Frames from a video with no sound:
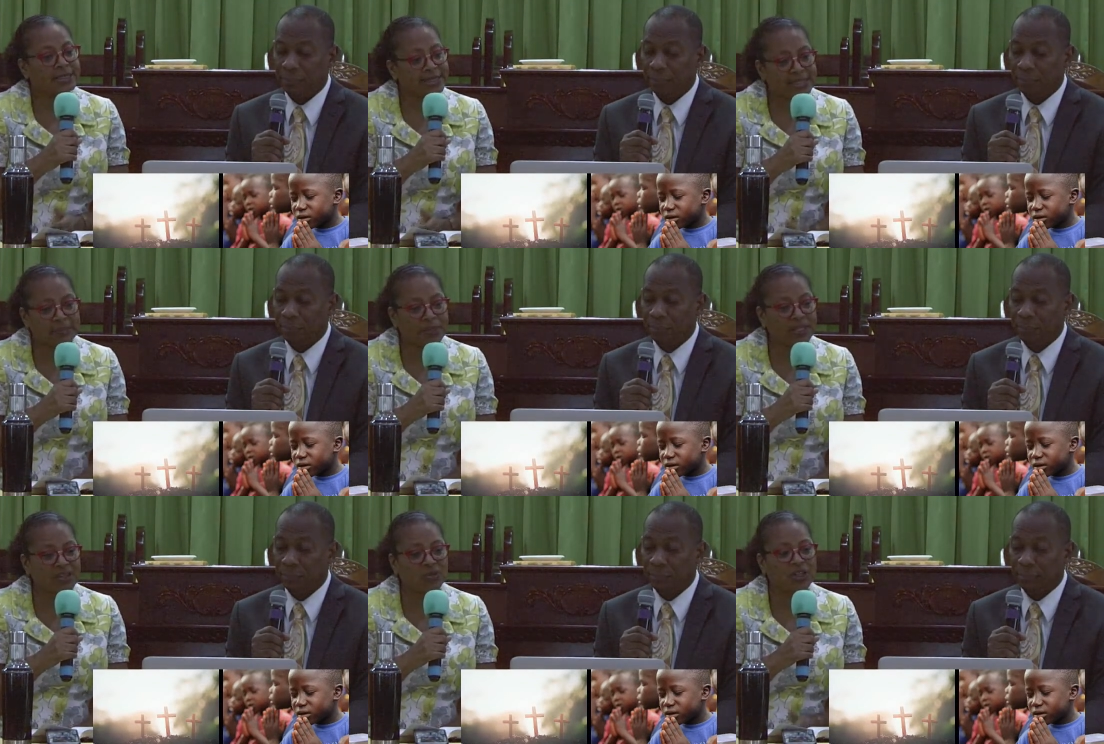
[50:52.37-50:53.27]

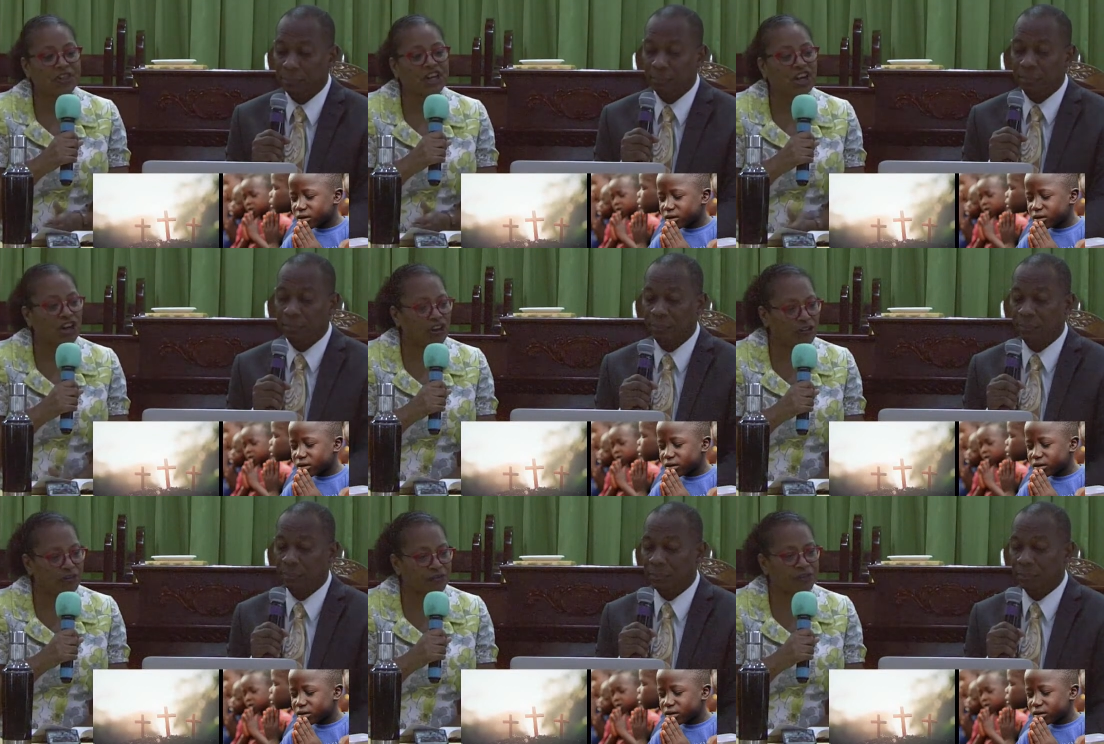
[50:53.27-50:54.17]
Speaker 1: Discipline with
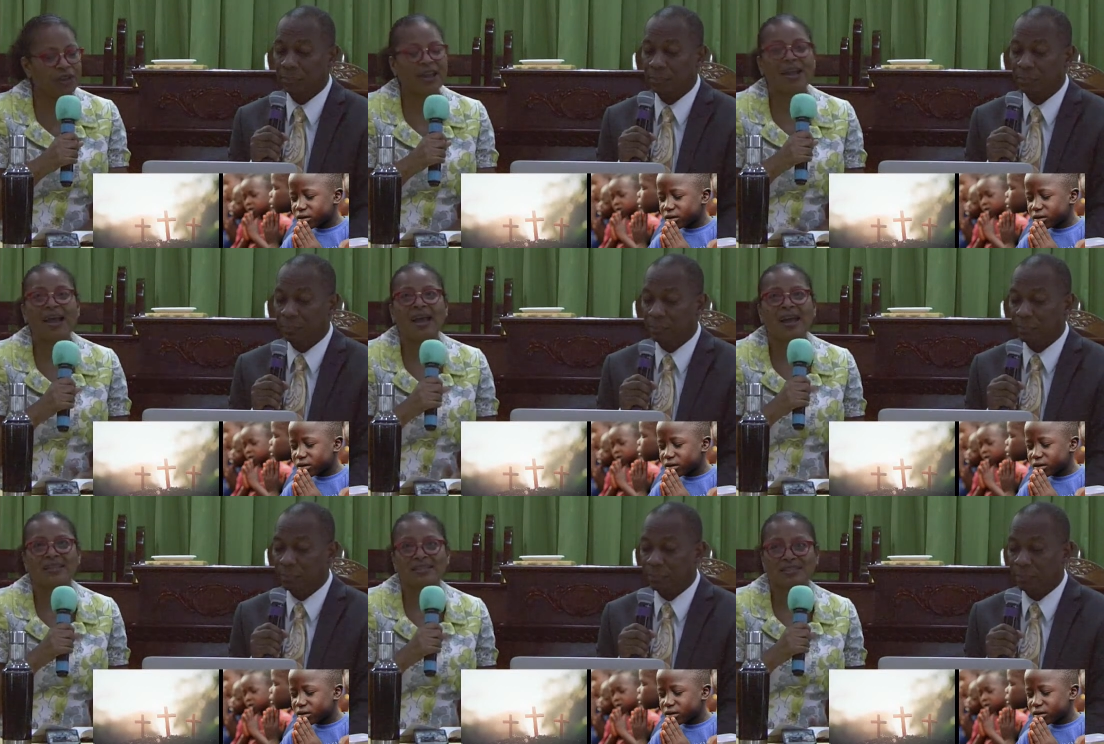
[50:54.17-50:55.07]
love
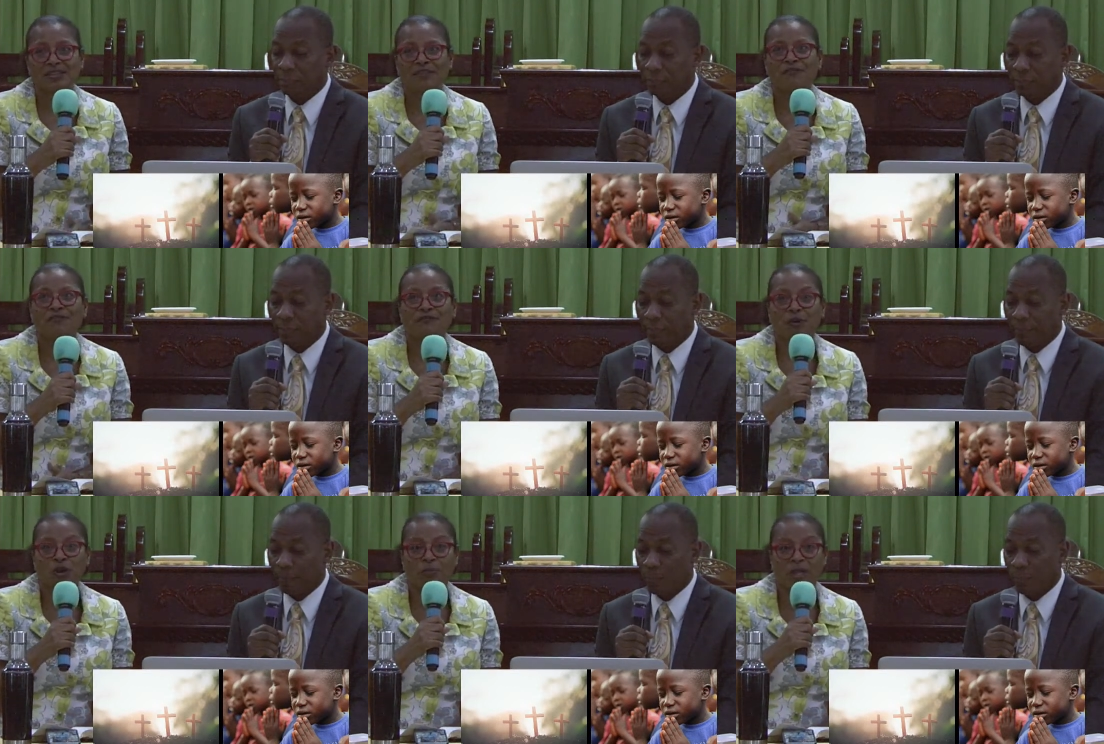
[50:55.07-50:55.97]
and
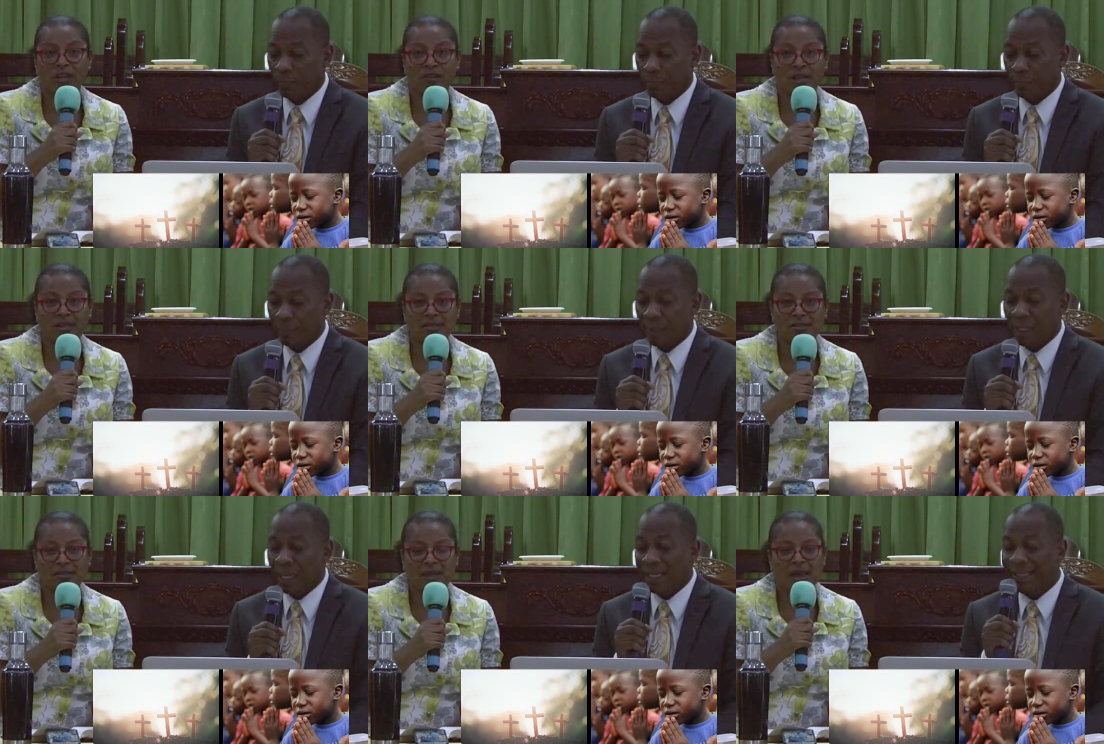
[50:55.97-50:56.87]

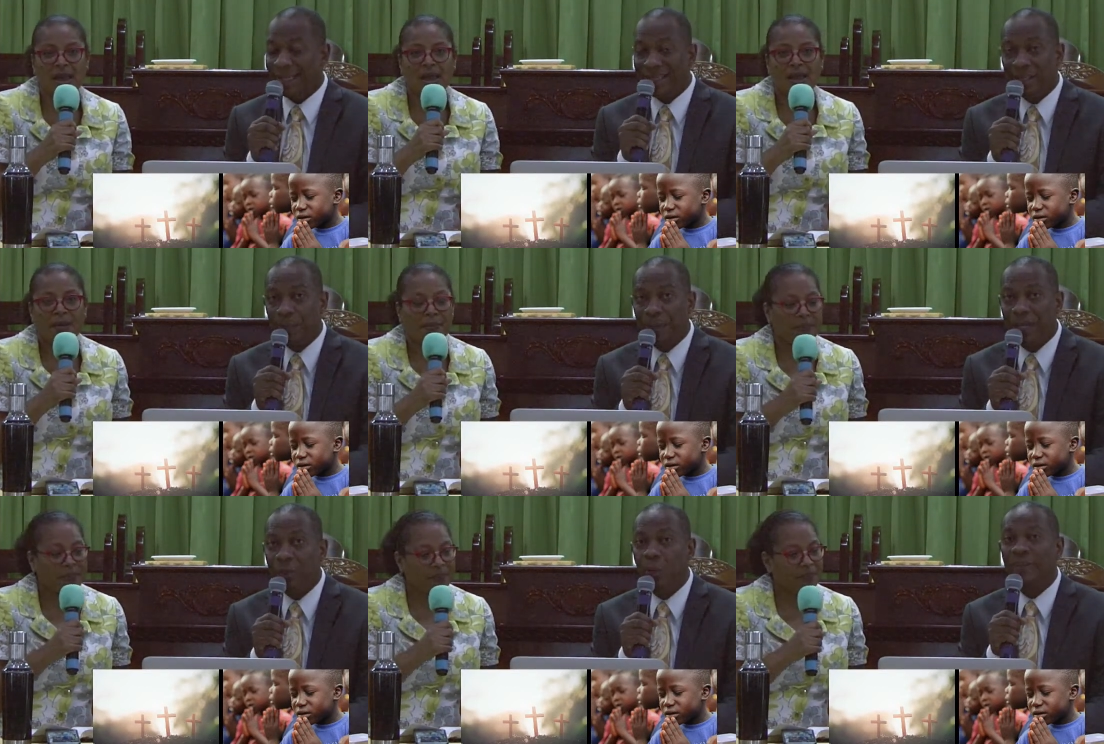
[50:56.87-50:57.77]
forbearance.
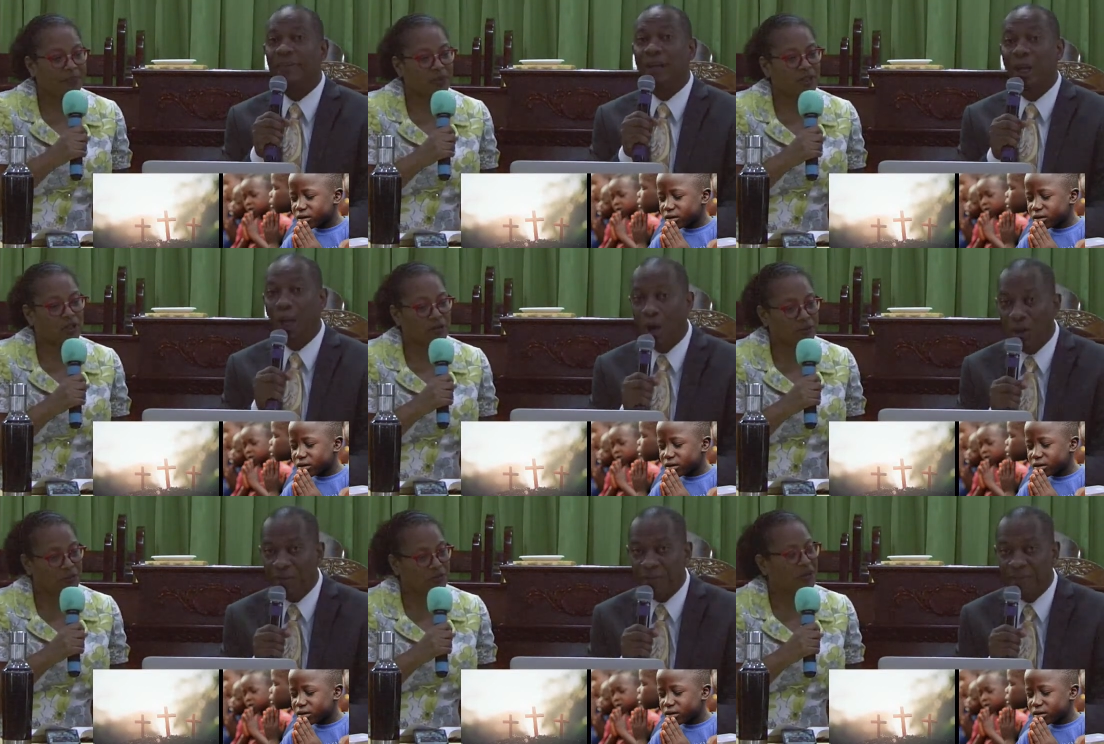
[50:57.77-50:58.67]
Speaker 2: Discipline with
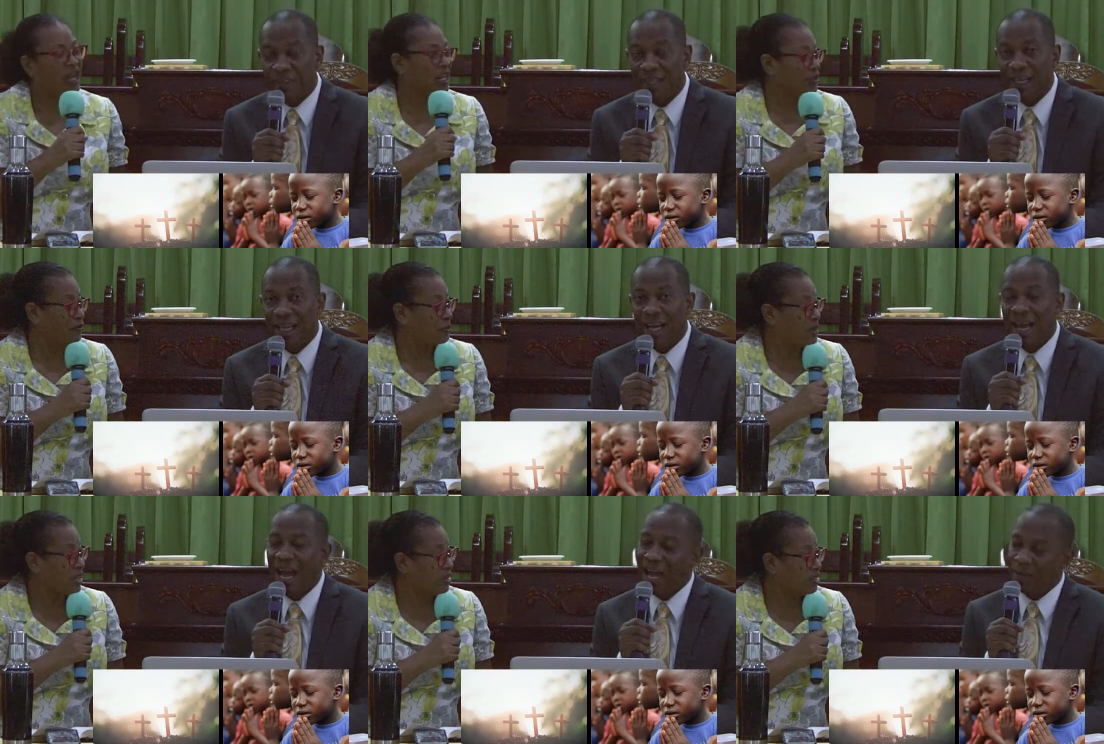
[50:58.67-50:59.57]
love and
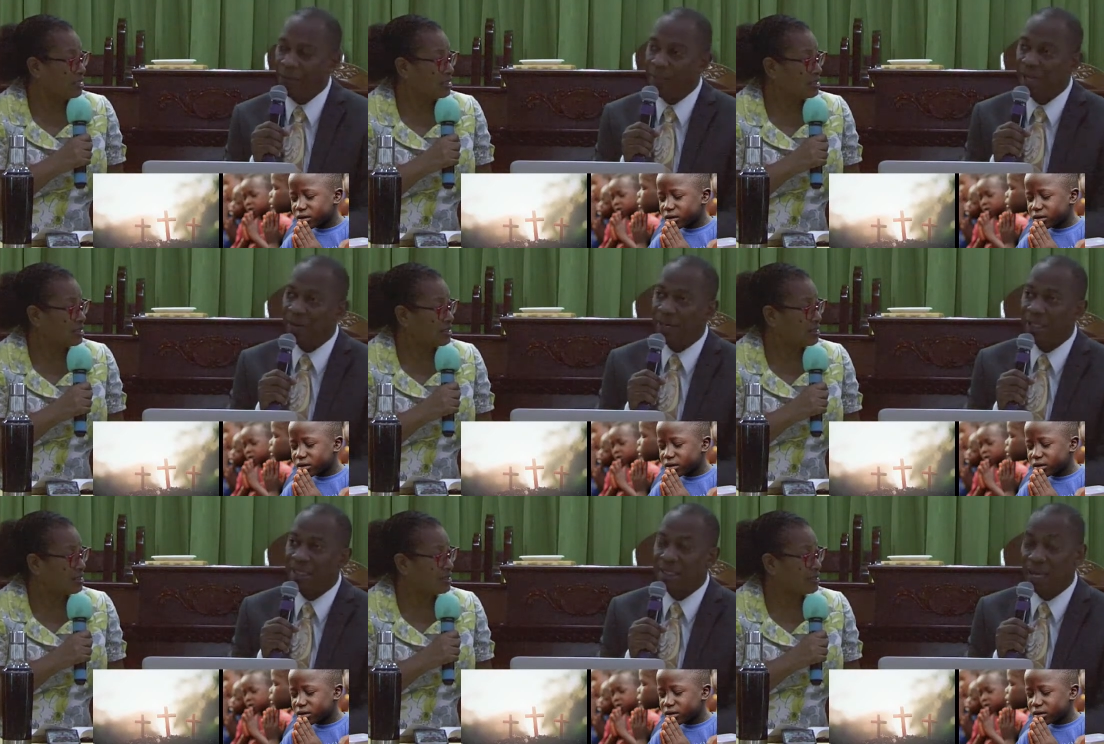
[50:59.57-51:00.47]
forbearance. And
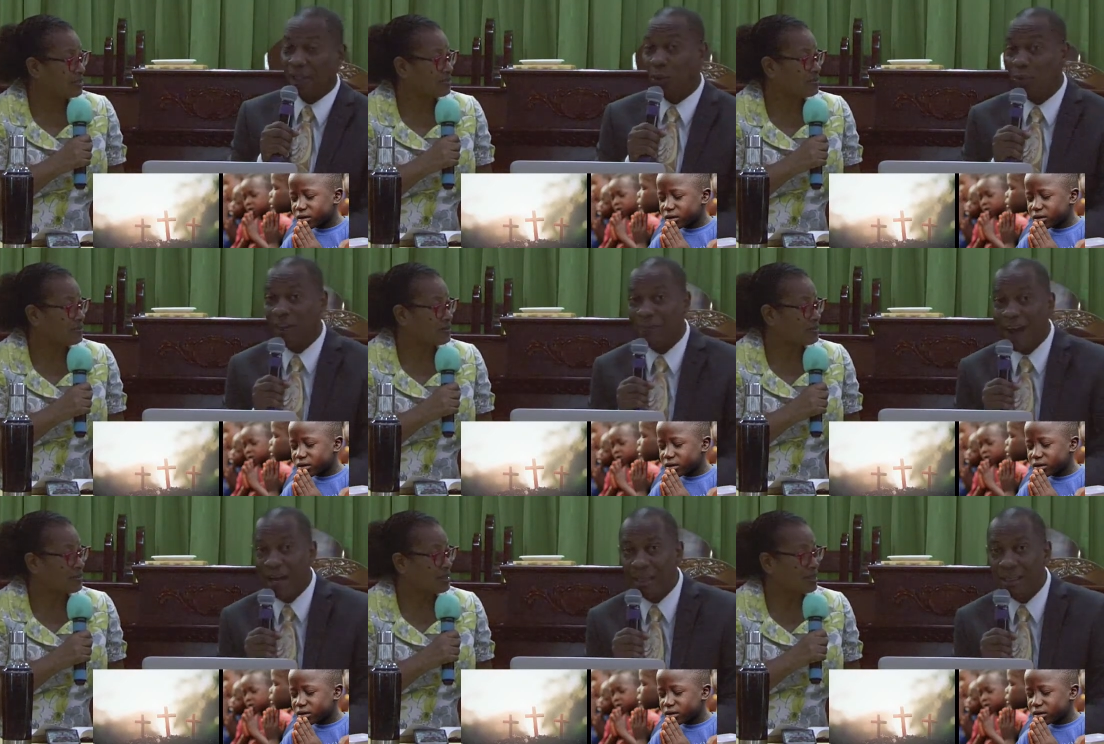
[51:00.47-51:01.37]
forbearance. Not out of
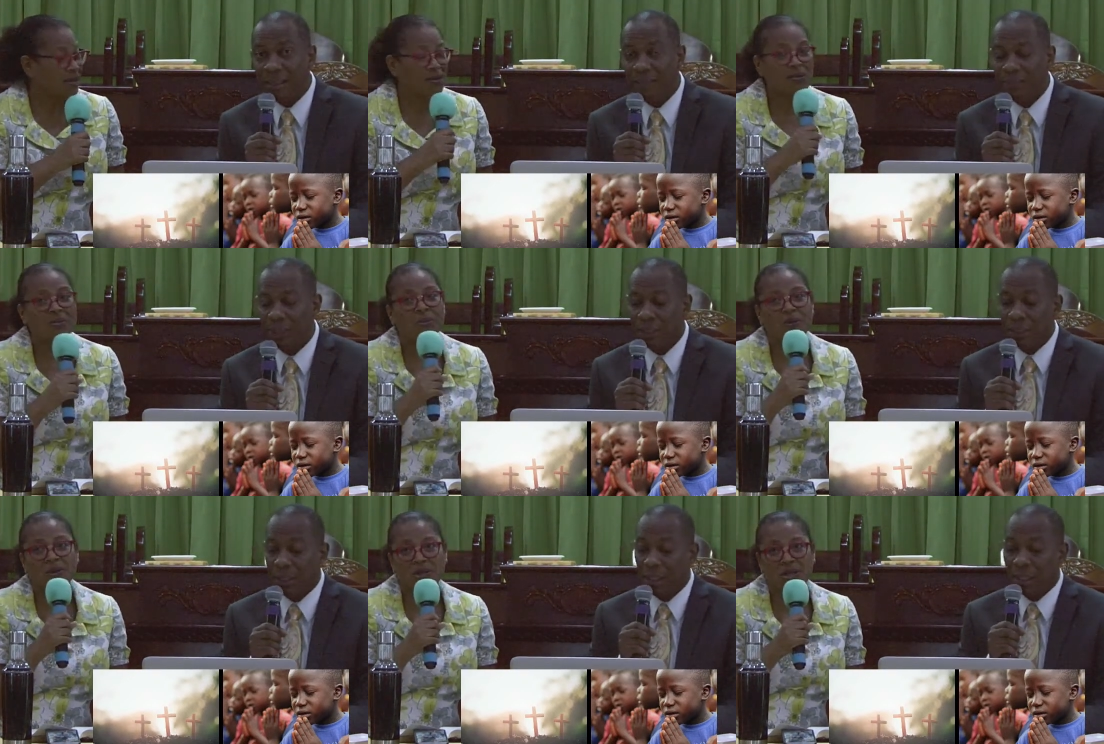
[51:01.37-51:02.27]
anger. Oh
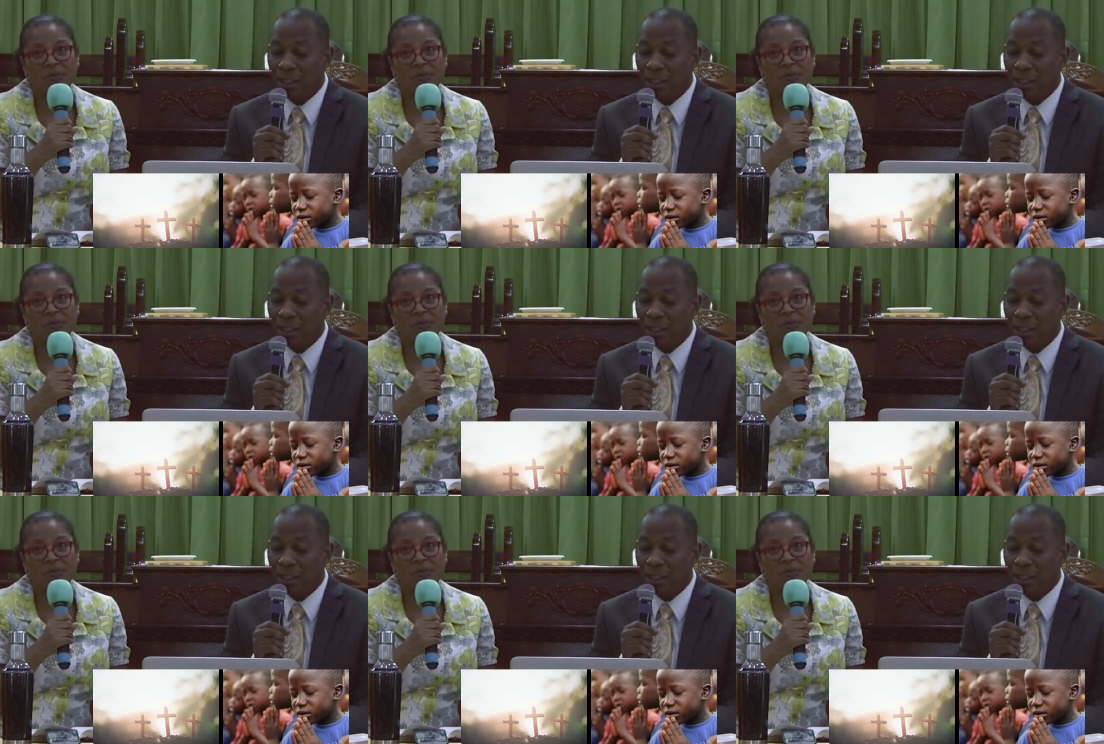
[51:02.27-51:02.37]
boy.